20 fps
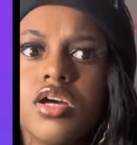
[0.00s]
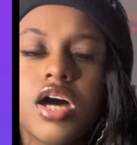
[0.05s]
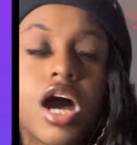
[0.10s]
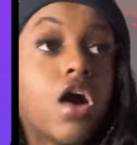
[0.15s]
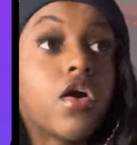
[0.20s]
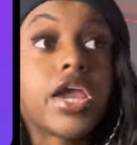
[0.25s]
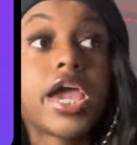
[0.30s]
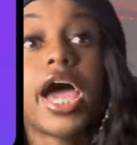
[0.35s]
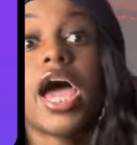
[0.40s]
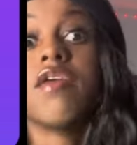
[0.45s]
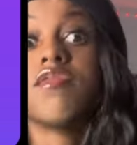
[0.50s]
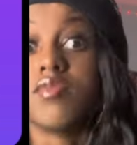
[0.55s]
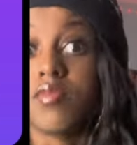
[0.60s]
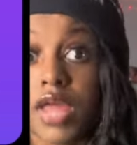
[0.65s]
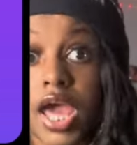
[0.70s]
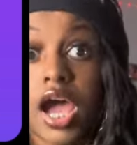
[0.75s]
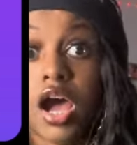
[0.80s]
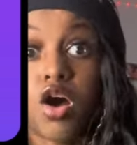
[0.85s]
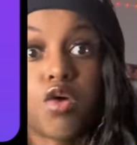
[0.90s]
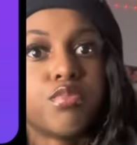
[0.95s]
Okay, I have him
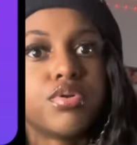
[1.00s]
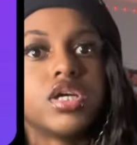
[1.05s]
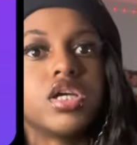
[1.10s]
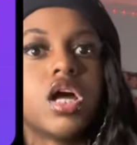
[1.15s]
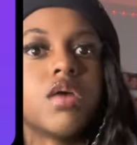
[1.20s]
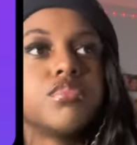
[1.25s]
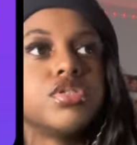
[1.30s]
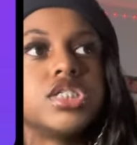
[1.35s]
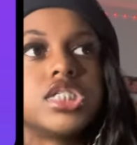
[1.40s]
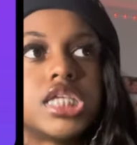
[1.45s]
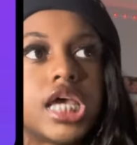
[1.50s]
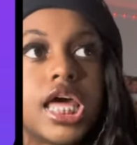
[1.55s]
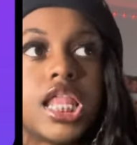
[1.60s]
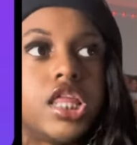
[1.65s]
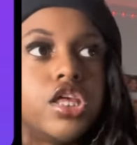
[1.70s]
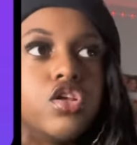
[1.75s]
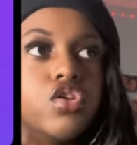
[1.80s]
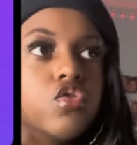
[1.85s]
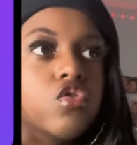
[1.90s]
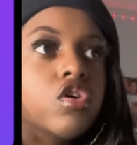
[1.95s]
now, but I'm just
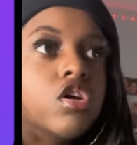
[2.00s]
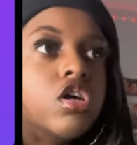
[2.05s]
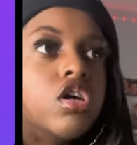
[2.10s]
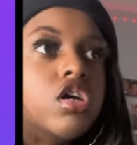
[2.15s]
telling you.